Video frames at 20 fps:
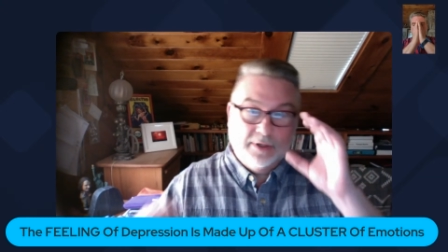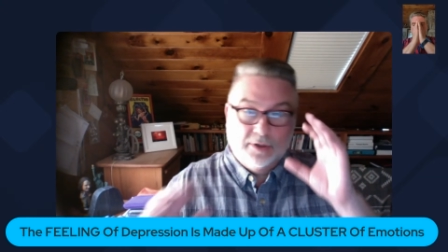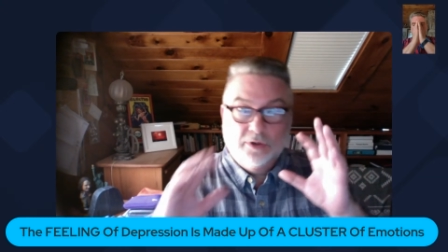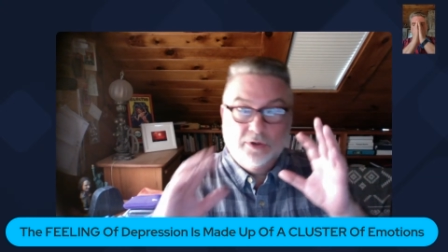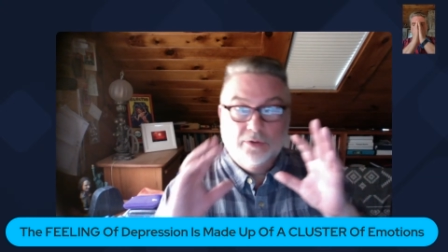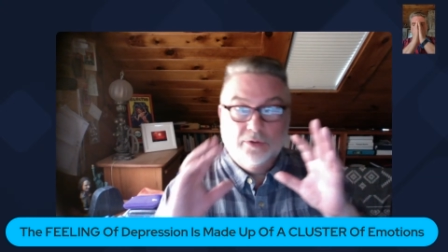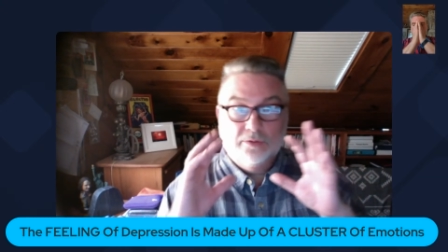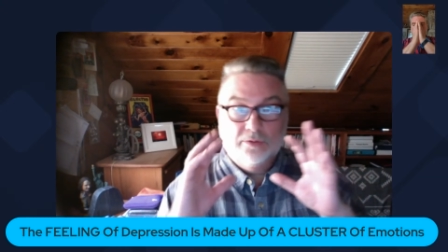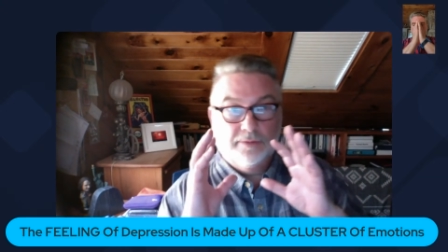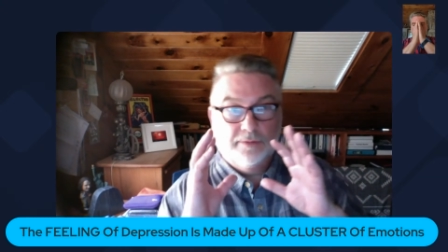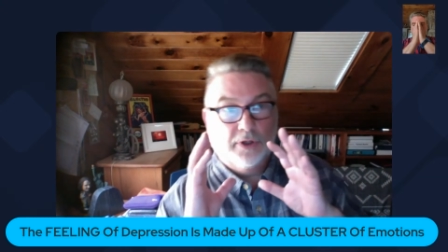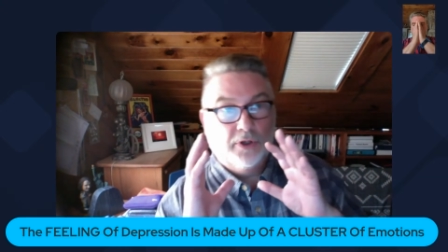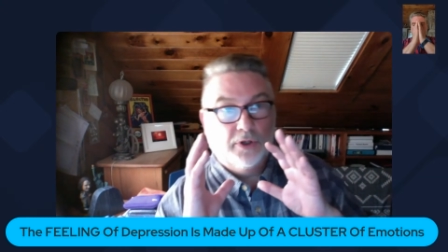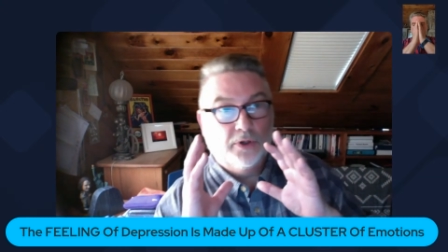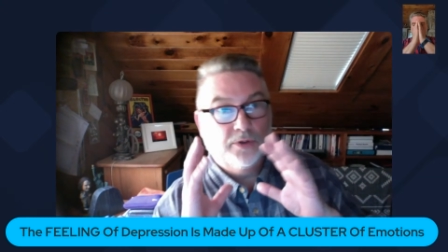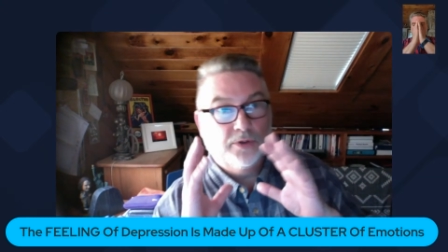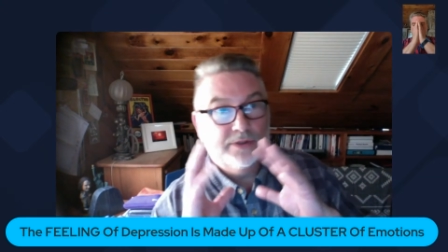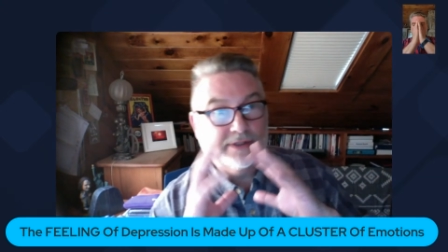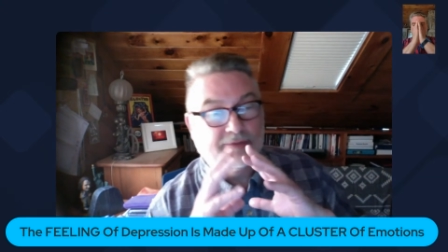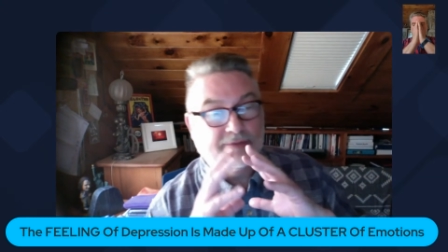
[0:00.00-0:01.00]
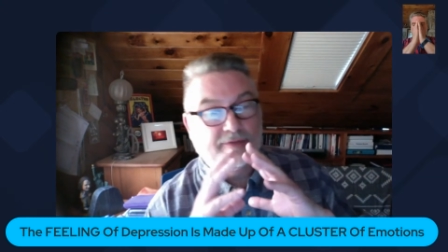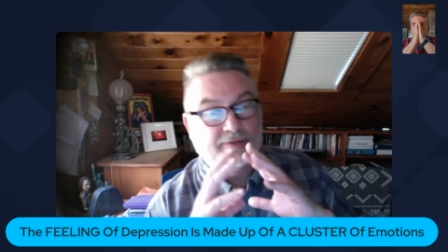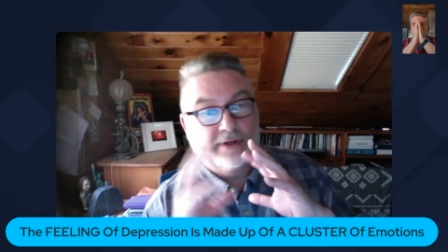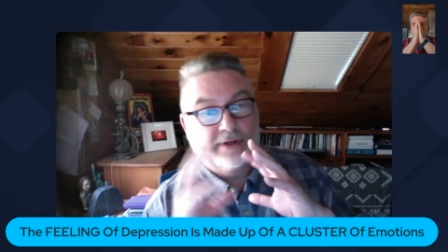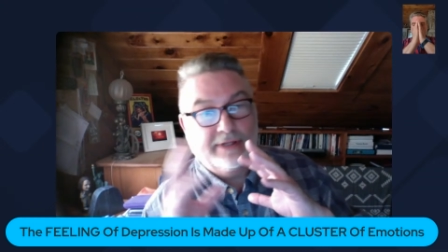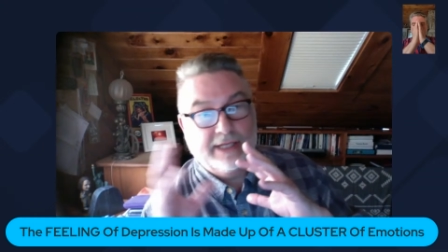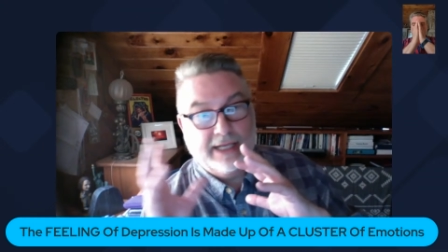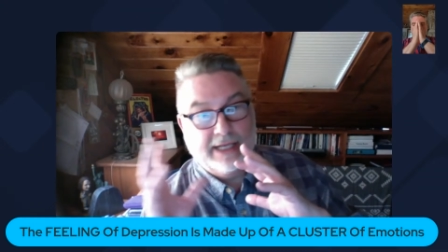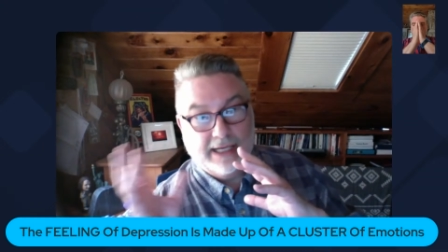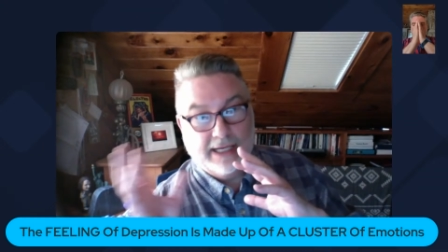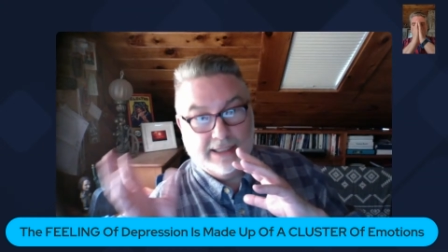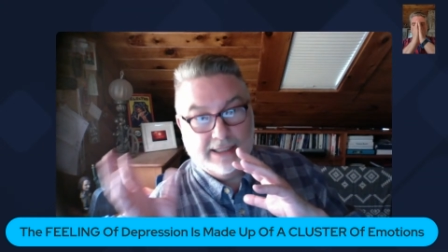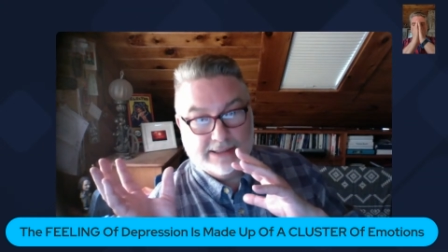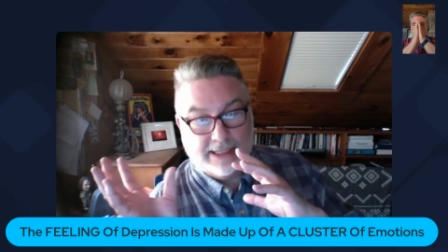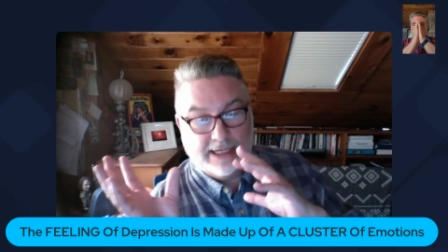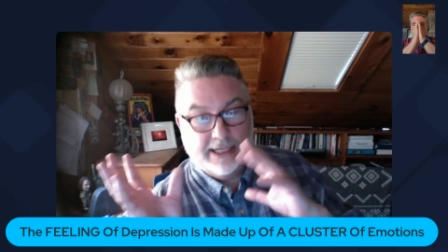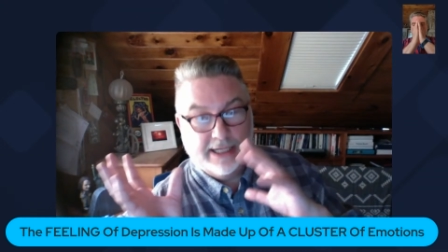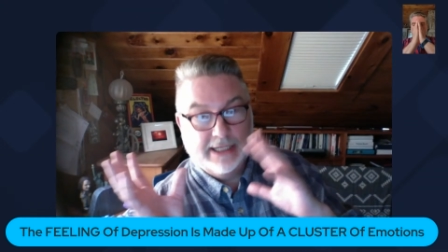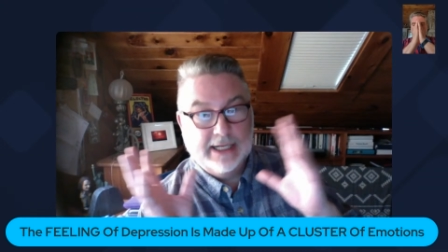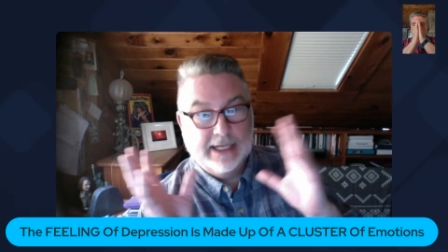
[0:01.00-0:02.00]
on the
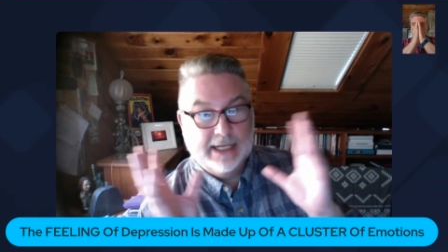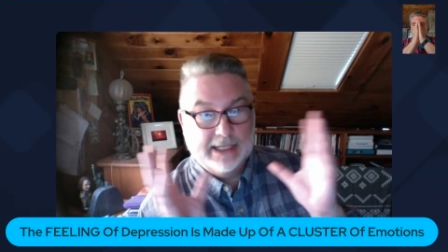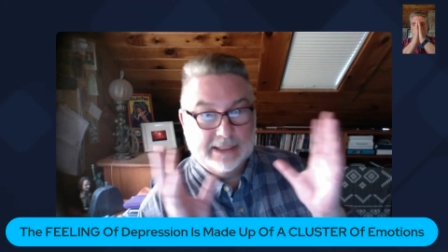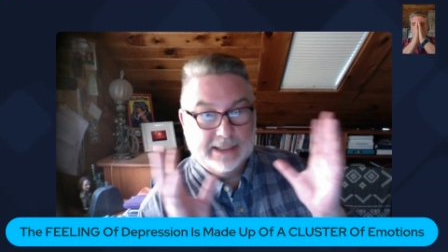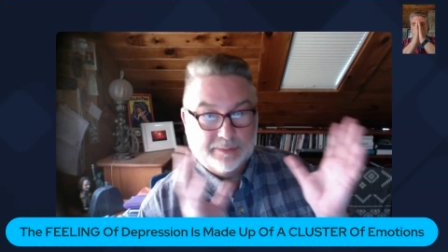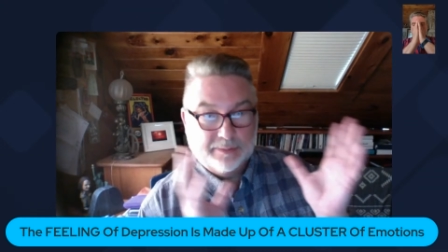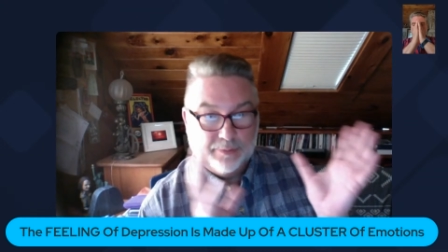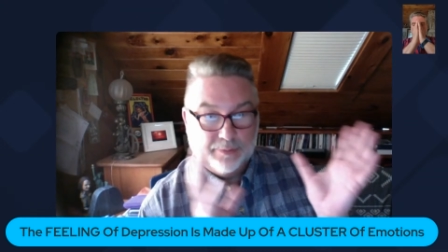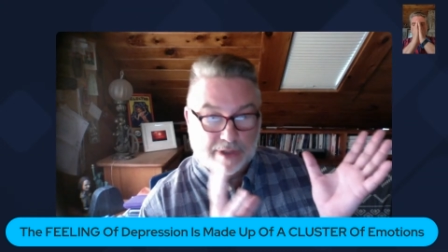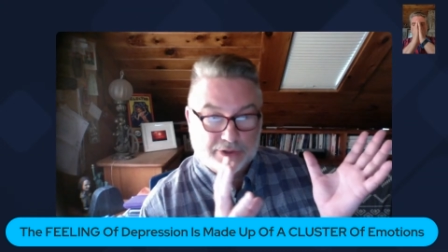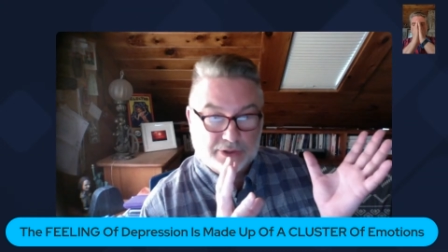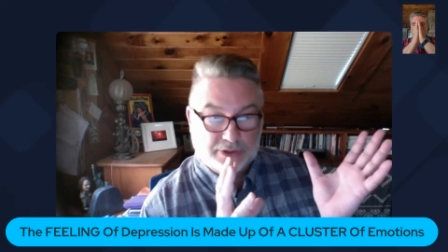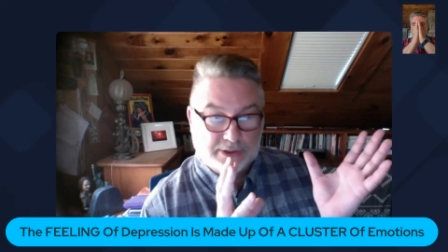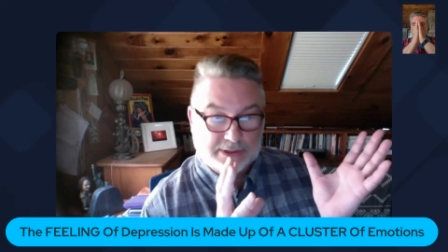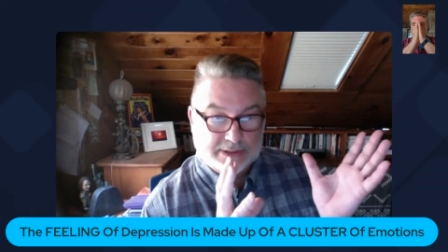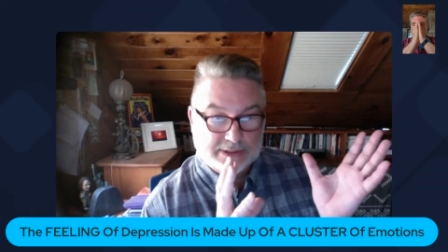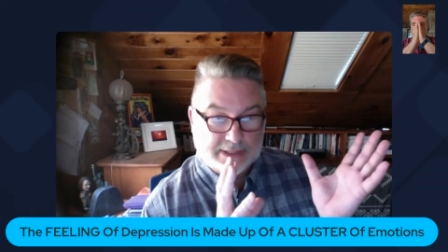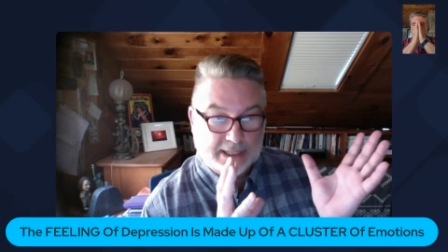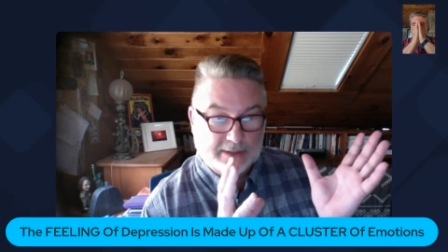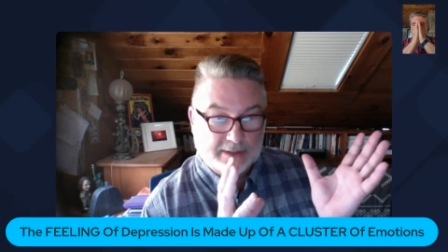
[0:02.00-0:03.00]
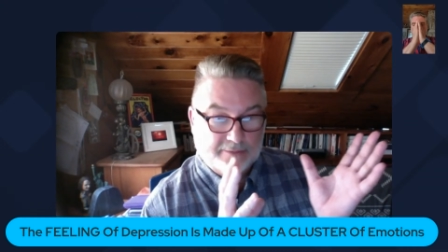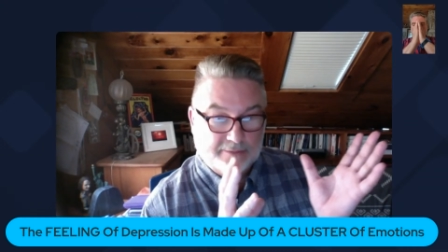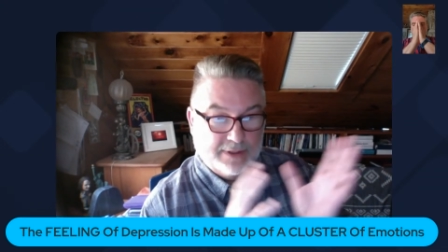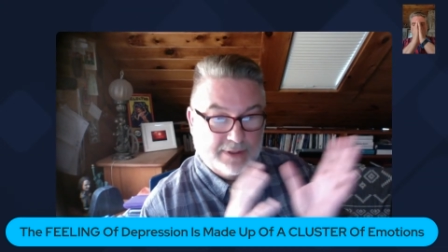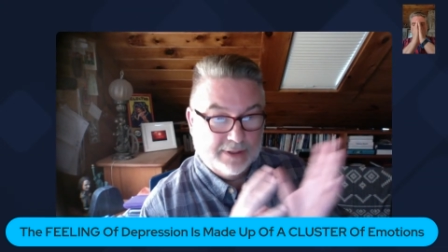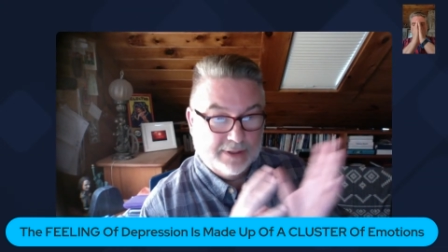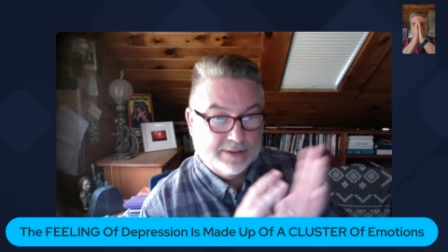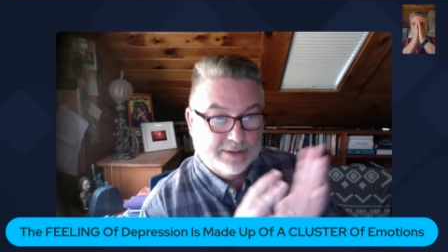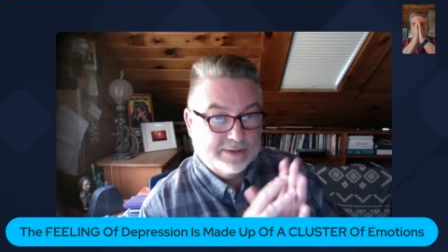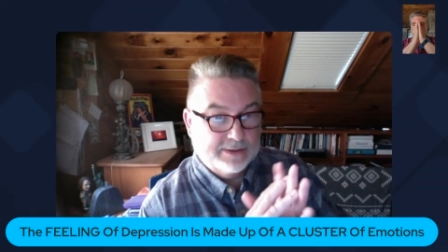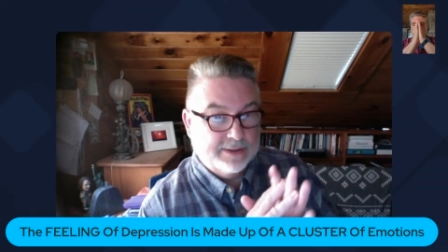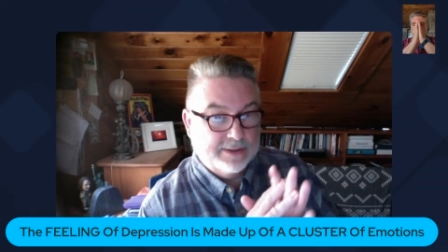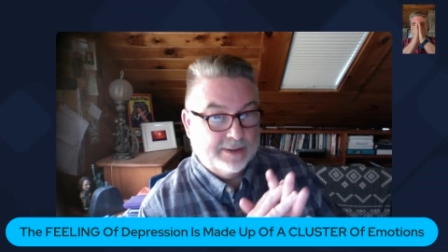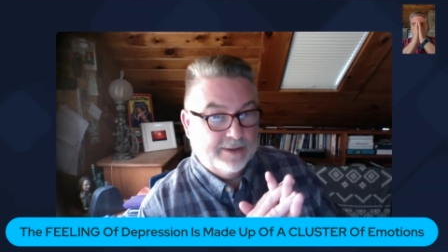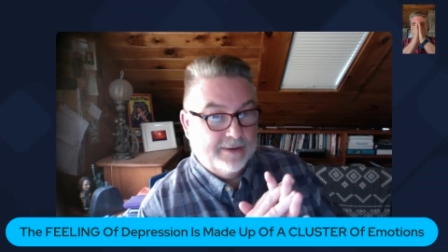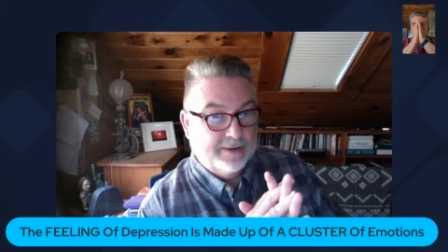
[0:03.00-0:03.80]
anxiety and depression scale of things.